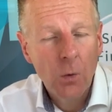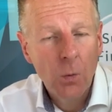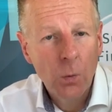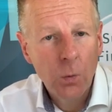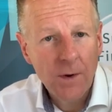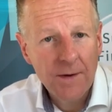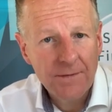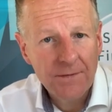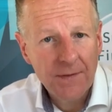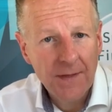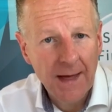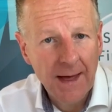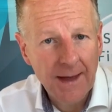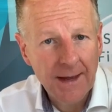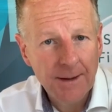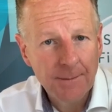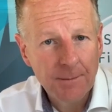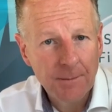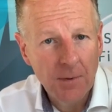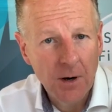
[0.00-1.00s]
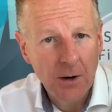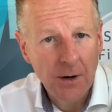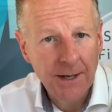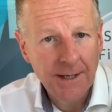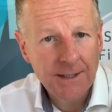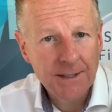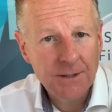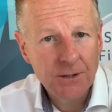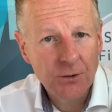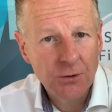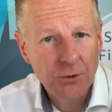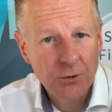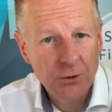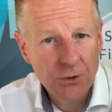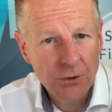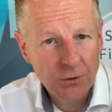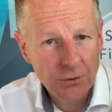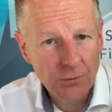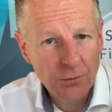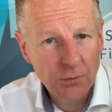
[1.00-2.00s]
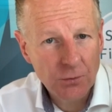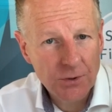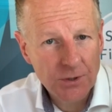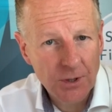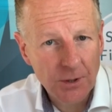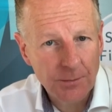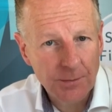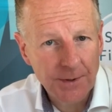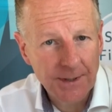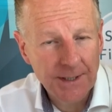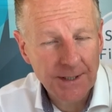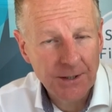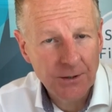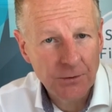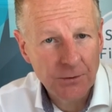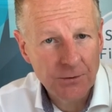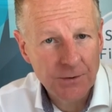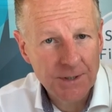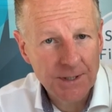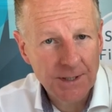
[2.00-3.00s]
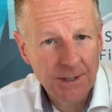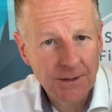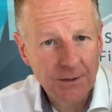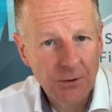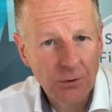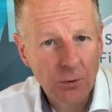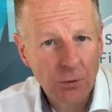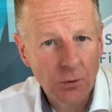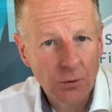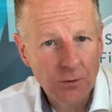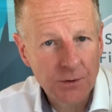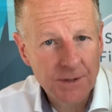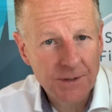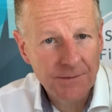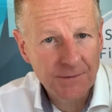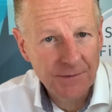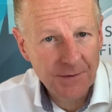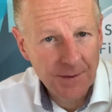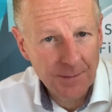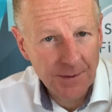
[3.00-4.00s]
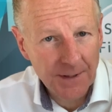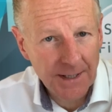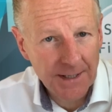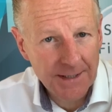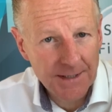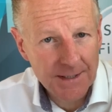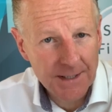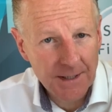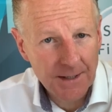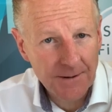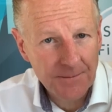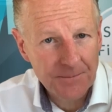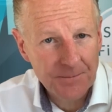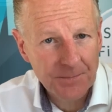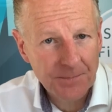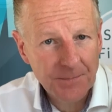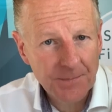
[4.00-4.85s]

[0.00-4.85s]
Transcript: With that in mind, you should also be using your defibrillator,